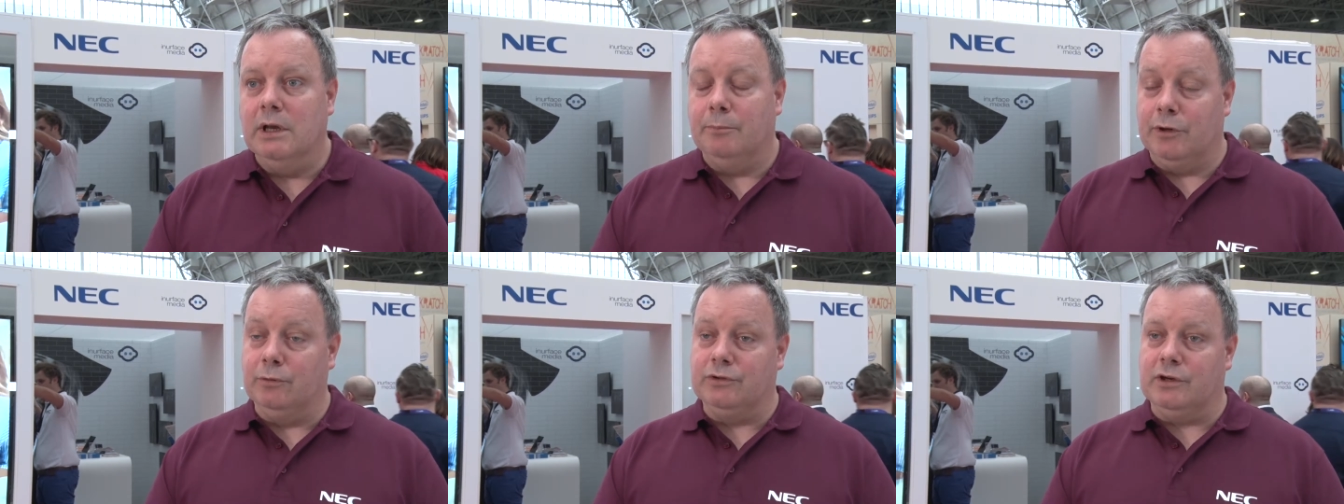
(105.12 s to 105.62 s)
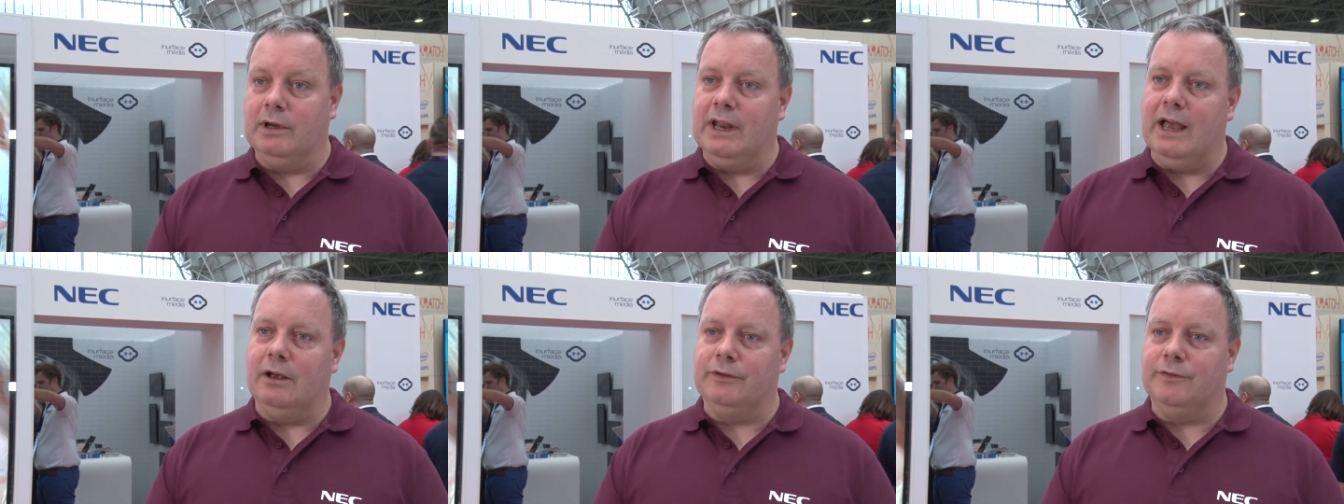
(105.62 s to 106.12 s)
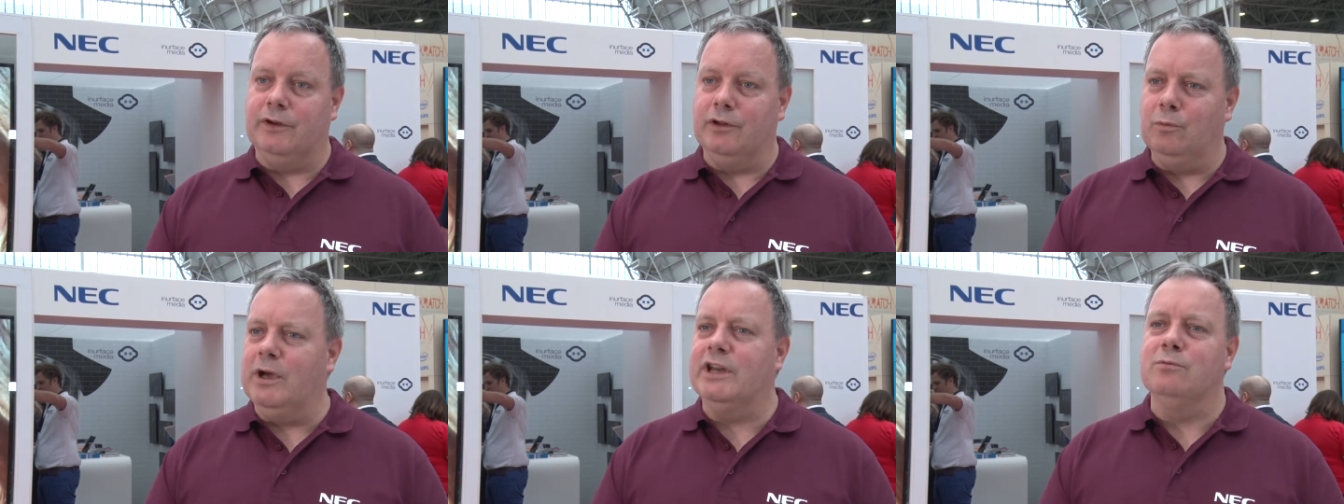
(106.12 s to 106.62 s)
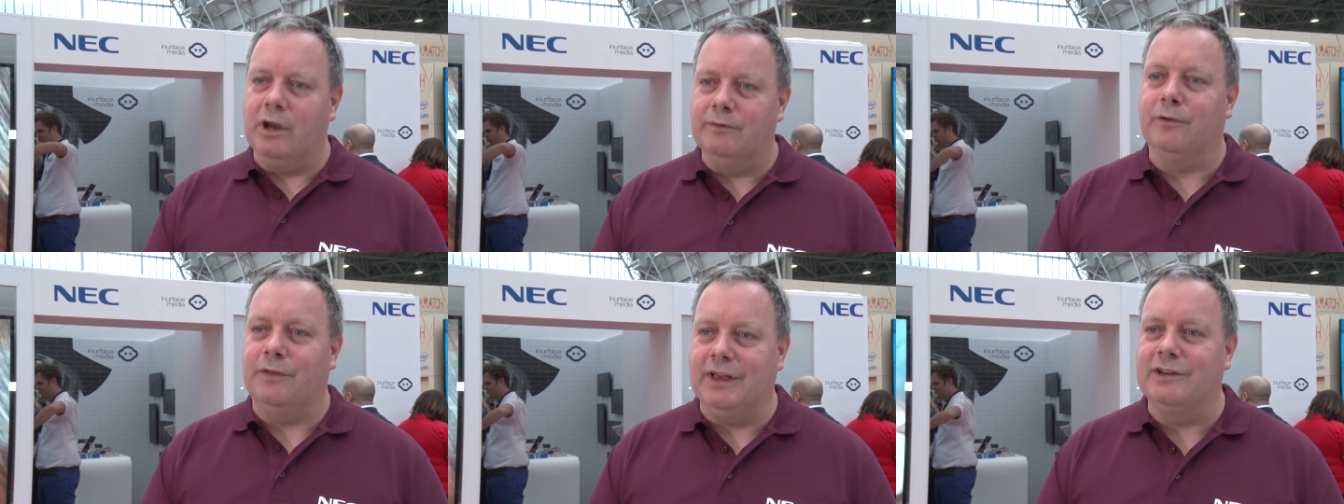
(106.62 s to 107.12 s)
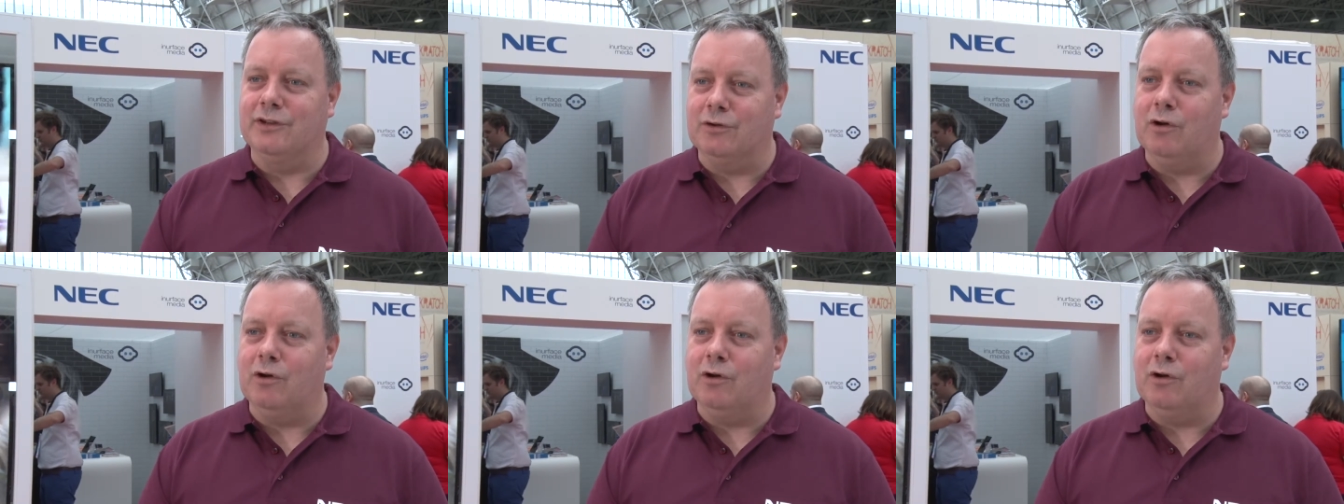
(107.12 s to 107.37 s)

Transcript: but also allows for the weird and wonderful things that